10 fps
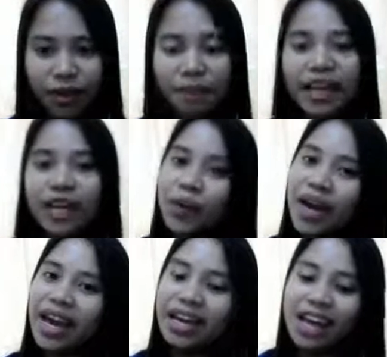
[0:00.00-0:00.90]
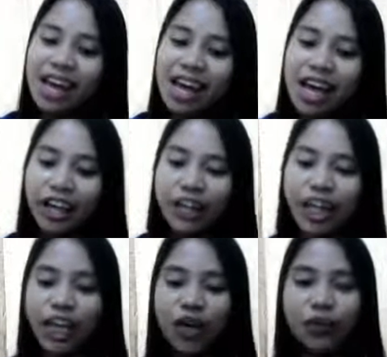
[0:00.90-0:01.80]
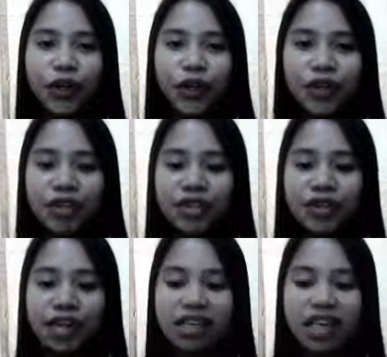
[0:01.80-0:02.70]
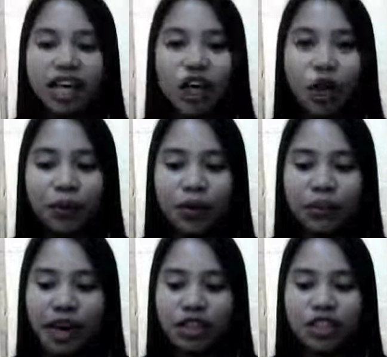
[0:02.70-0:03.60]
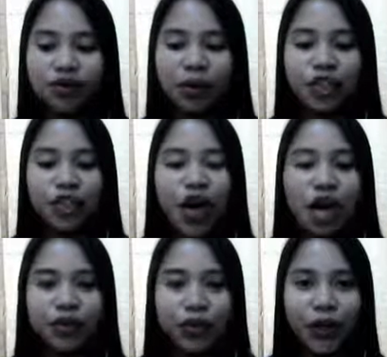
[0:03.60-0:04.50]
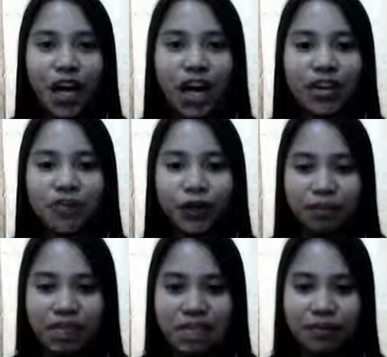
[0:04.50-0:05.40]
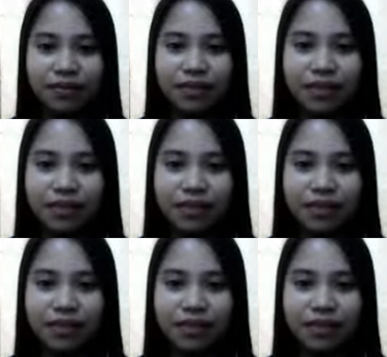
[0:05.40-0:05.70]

By the way, thank you for your interest. I hope you find this video helpful and informative.